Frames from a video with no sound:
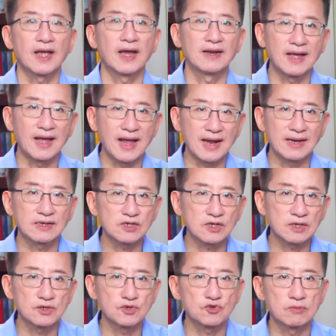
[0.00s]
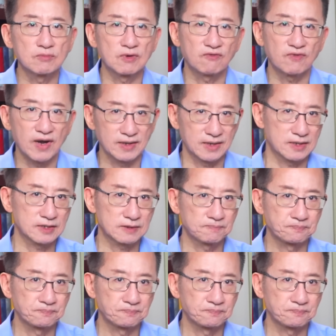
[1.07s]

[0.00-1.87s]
and Ant Consumer Finance.